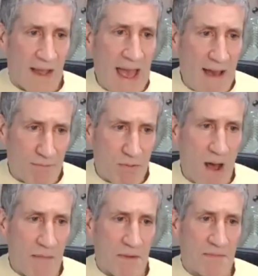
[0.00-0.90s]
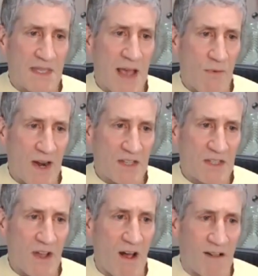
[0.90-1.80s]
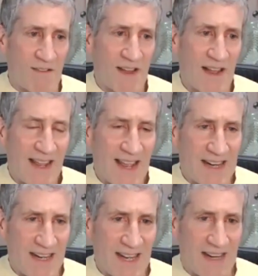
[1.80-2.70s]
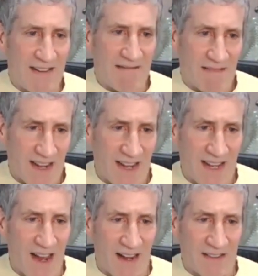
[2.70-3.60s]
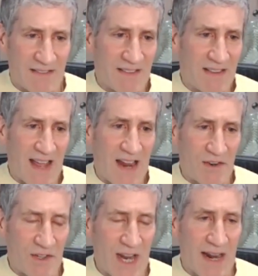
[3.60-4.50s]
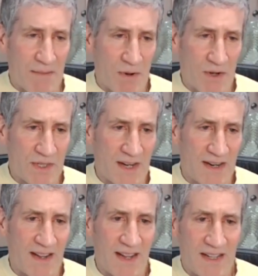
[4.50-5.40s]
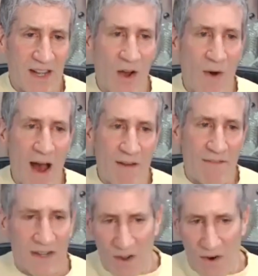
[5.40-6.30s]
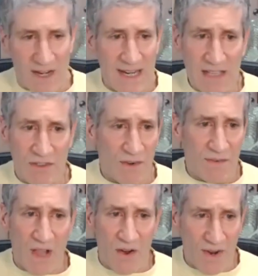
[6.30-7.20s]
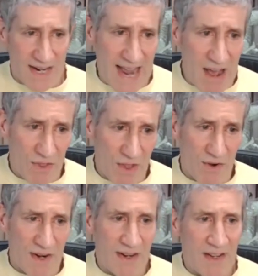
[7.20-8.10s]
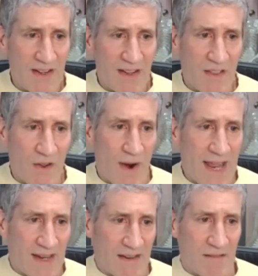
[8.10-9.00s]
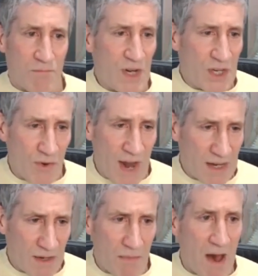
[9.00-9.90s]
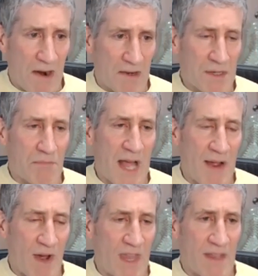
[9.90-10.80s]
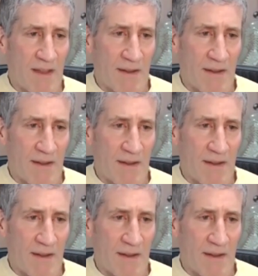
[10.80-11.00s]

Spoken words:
have problems they want to solve and need a young, energetic person to go off and learn TensorFlow and download the right pre-trained model to play with.